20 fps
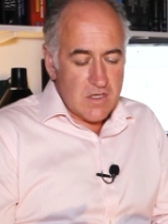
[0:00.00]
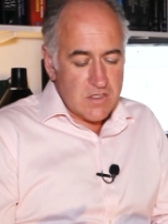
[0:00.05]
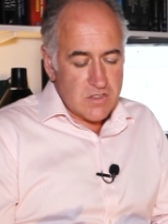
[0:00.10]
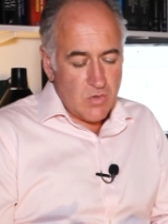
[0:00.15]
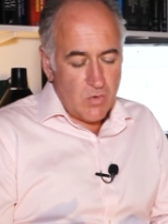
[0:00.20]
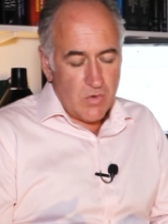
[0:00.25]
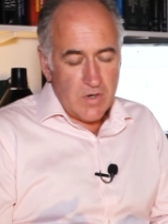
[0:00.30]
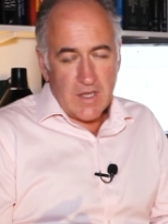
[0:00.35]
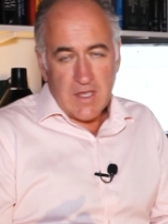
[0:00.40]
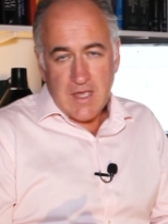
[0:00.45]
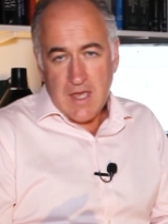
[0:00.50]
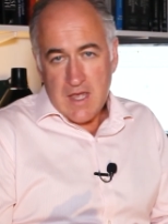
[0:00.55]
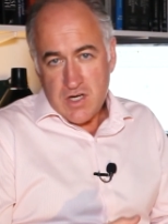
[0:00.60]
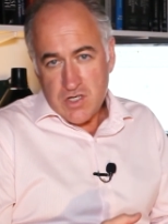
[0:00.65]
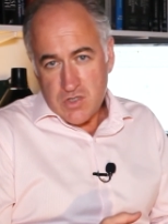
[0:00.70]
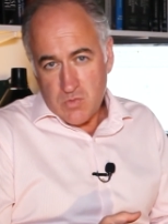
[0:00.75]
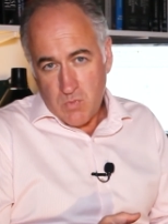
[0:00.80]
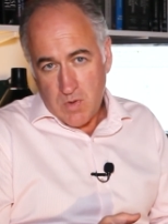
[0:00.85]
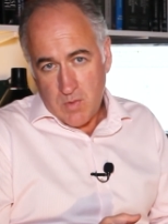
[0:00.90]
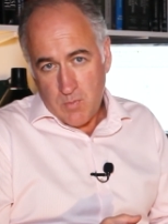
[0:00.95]
So on
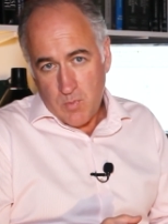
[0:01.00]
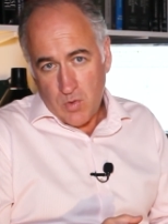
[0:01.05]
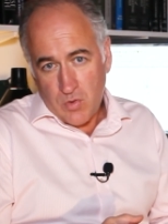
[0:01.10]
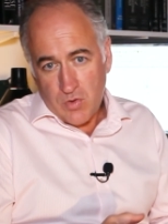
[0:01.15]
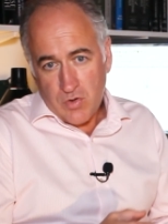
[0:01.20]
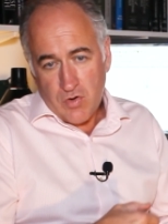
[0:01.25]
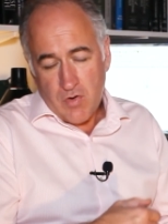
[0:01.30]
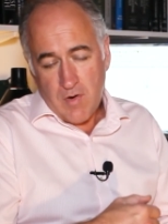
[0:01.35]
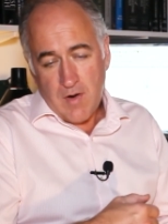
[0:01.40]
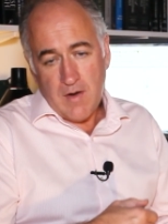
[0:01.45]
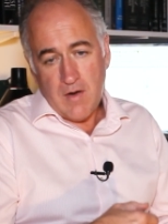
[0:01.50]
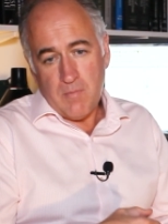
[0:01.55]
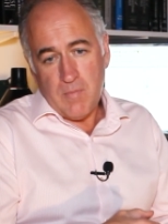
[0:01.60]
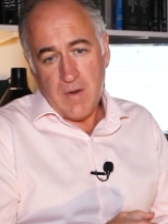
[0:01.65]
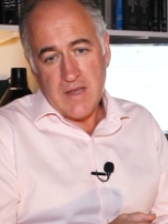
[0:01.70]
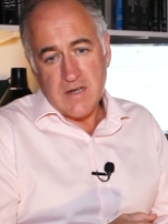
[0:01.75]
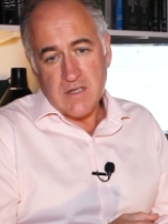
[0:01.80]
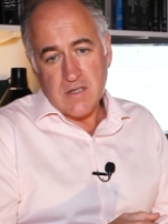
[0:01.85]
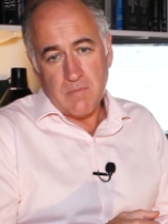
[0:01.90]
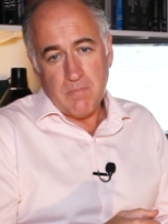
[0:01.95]
occasion we will
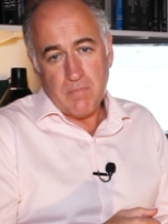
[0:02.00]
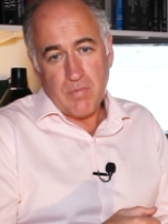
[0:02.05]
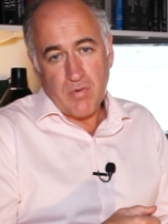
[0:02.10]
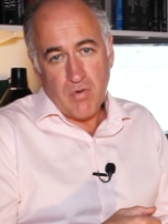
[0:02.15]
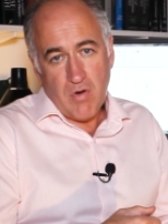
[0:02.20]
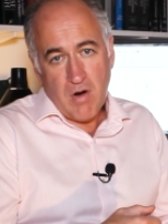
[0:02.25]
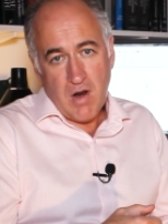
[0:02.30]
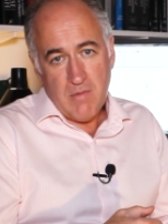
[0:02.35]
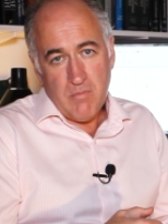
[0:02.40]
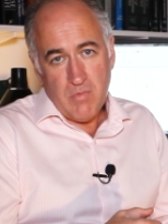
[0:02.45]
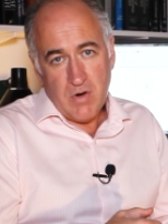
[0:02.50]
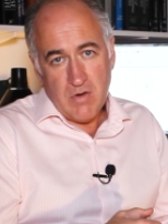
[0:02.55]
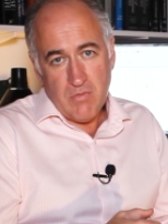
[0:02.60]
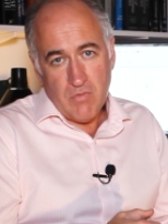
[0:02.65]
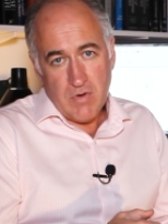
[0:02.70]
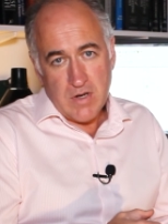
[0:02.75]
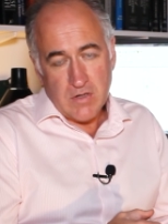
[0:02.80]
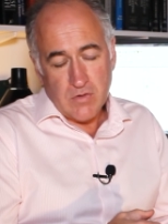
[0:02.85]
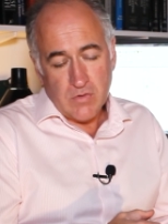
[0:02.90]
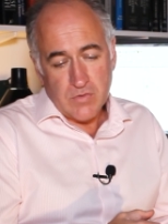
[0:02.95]
cryoablate a primary
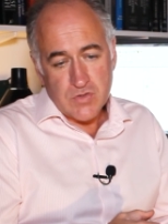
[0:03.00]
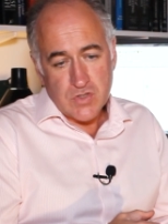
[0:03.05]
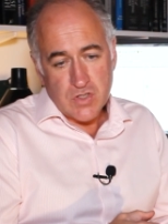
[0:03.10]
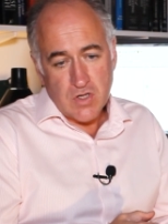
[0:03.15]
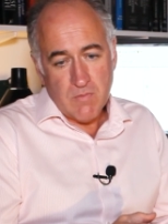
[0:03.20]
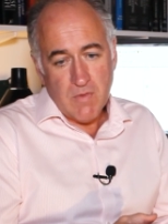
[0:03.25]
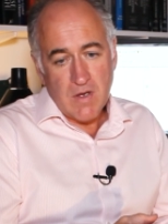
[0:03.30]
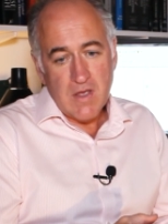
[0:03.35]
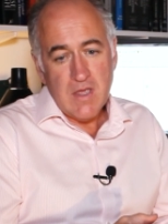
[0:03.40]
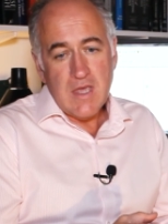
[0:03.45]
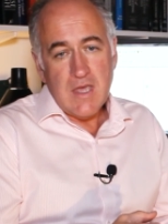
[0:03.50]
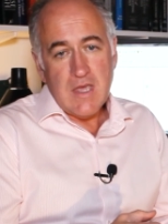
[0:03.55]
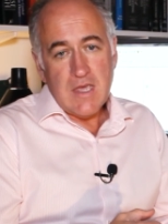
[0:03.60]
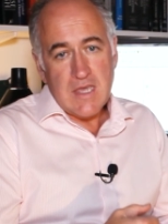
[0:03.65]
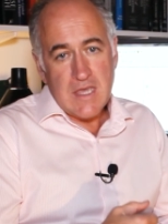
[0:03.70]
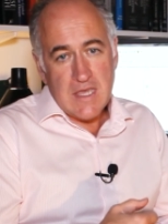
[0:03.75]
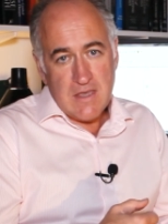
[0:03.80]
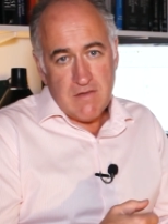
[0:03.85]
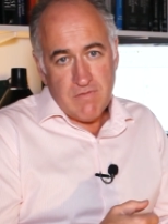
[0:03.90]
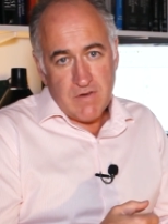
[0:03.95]
renal tumour
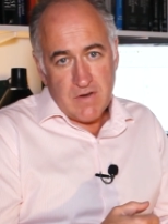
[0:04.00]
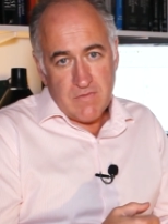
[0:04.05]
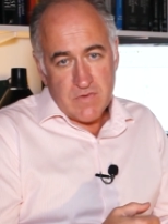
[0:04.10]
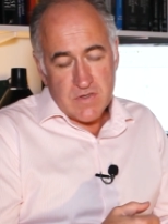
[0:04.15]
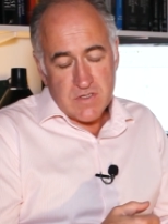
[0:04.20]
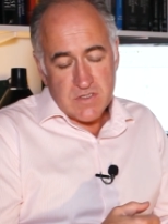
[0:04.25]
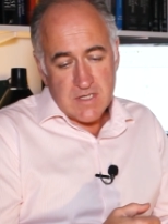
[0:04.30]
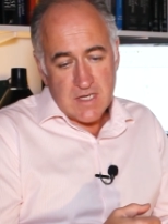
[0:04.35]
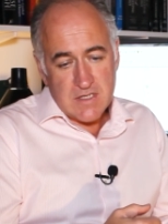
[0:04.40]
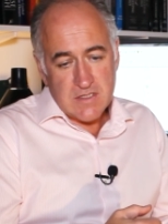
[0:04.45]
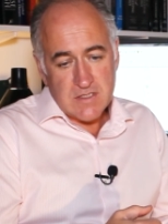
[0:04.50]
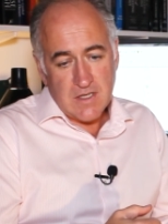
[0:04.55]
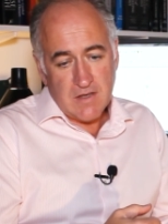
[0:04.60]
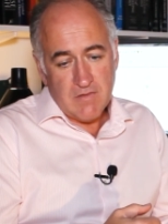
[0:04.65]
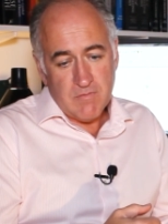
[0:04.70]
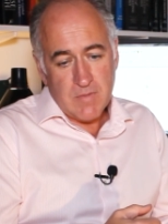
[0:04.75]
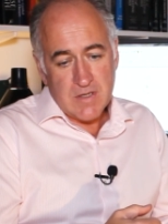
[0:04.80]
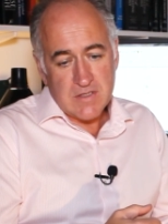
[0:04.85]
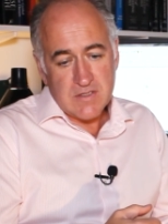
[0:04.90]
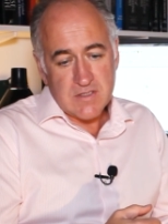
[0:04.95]
even in the setting
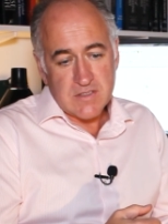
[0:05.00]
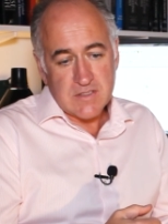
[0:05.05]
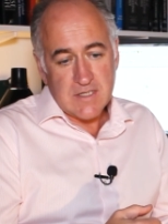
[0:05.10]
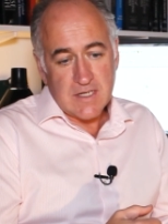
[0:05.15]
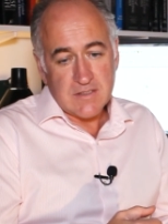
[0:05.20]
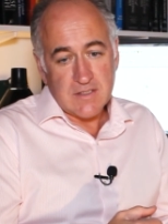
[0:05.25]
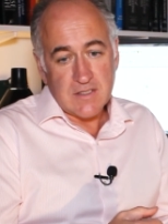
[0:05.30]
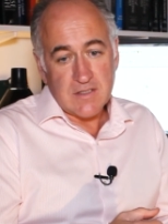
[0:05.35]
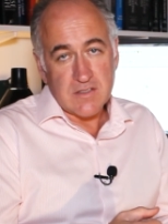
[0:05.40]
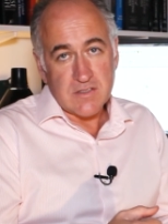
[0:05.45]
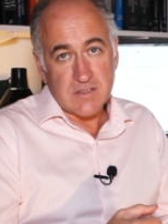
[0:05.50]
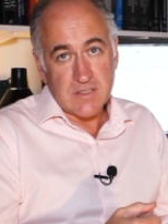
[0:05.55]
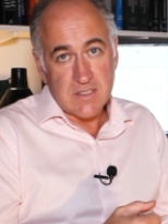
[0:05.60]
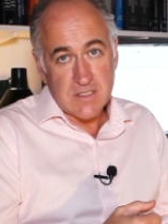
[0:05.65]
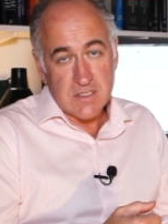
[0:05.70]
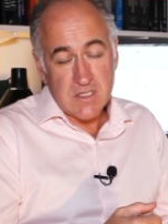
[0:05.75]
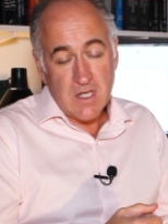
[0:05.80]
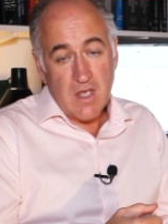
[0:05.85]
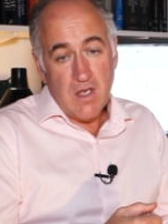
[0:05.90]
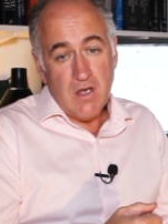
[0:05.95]
of metastatic
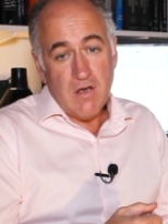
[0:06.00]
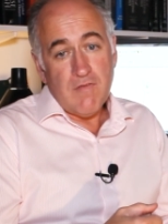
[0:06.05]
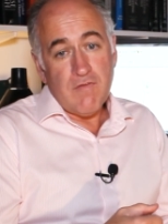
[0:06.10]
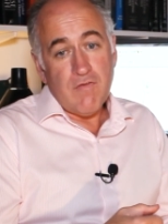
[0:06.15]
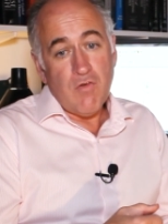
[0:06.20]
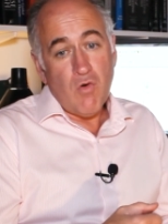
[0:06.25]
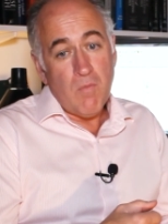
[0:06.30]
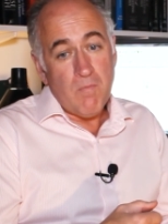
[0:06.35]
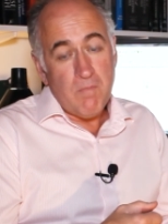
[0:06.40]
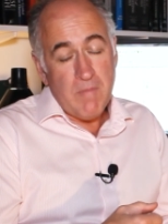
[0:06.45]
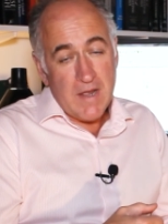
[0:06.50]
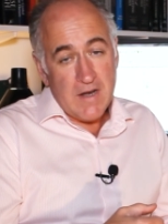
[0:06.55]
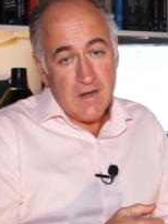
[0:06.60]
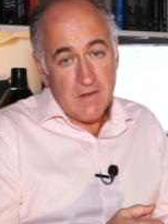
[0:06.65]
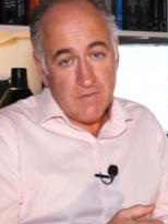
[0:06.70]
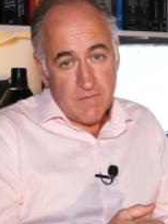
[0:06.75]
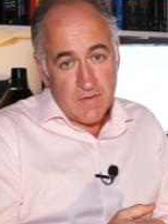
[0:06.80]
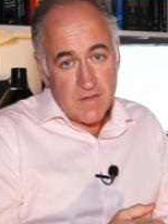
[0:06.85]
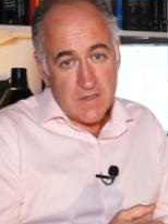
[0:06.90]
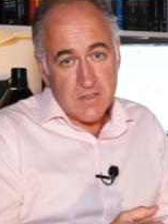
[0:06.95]
disease for
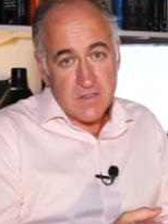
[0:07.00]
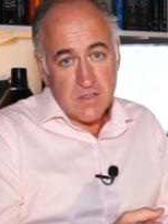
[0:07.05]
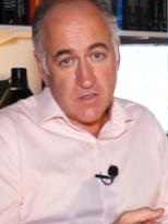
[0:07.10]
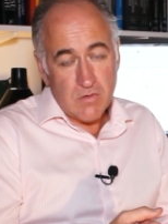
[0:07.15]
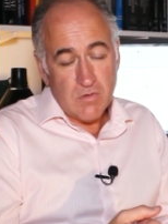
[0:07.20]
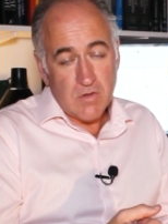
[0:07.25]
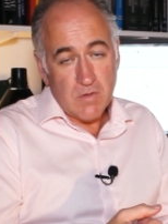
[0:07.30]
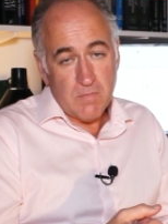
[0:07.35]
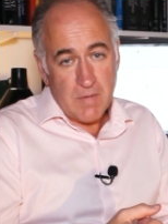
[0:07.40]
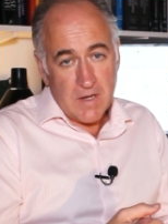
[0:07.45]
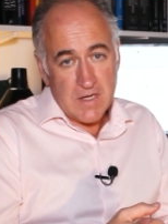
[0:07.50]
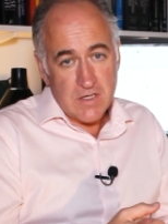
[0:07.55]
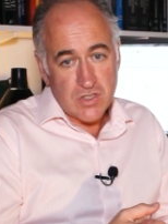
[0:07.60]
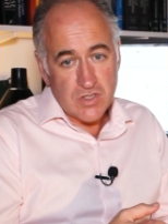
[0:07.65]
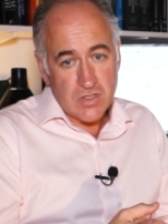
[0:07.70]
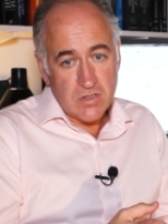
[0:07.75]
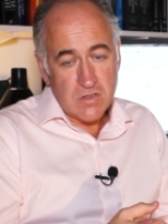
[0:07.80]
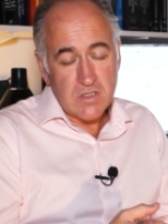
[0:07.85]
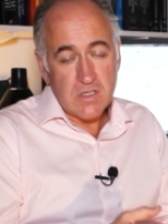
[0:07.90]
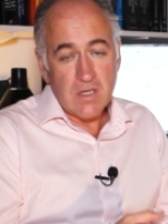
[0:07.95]
benefit to the
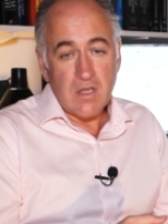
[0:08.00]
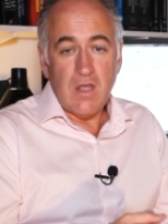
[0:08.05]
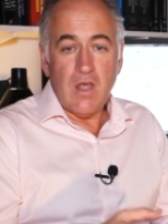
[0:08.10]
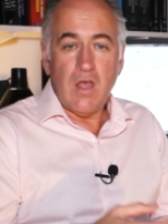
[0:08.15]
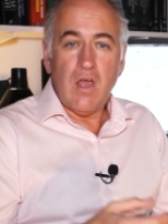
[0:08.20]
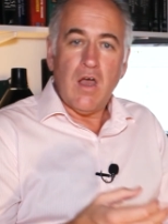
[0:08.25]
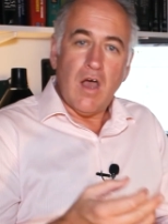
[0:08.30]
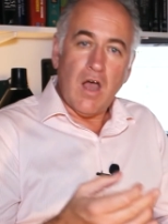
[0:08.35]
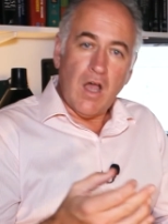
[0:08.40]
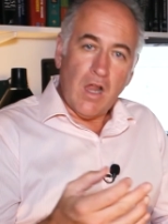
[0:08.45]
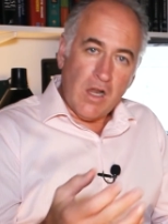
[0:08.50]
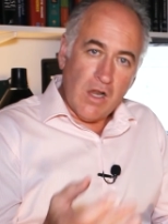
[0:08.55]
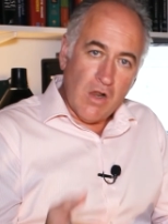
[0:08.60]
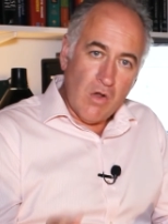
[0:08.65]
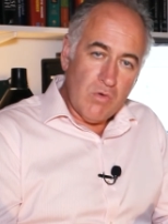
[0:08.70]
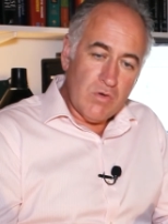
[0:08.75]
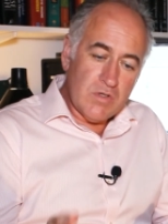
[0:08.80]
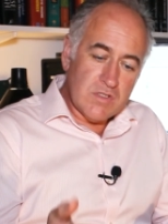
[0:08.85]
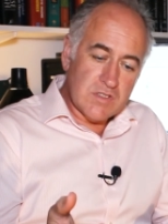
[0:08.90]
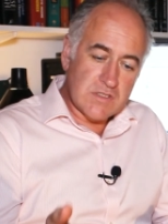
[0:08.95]
patient
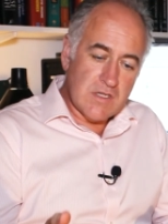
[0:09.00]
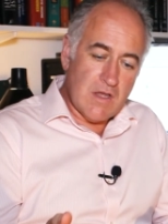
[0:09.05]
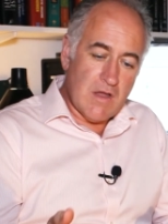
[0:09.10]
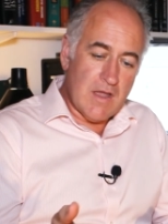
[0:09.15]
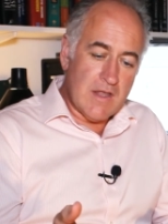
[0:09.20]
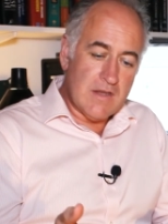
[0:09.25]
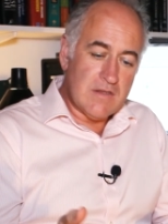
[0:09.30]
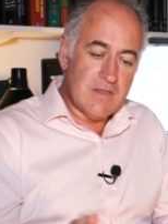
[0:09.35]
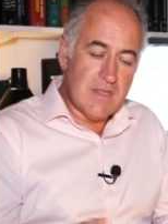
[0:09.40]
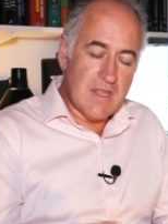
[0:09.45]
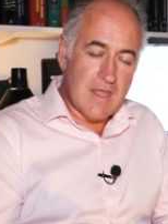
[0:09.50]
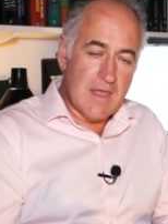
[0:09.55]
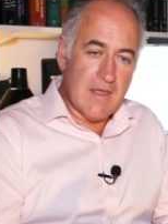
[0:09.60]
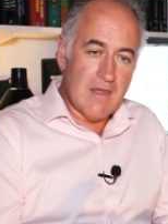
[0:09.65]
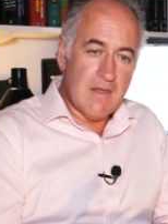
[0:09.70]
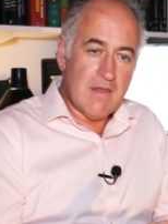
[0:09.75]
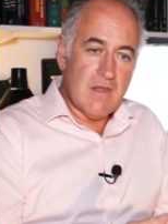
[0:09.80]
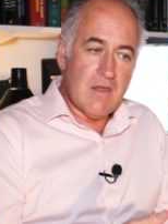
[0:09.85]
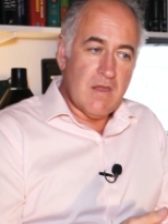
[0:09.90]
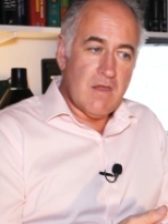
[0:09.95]
alongside
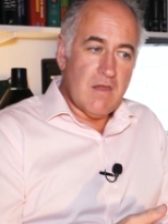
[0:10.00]
their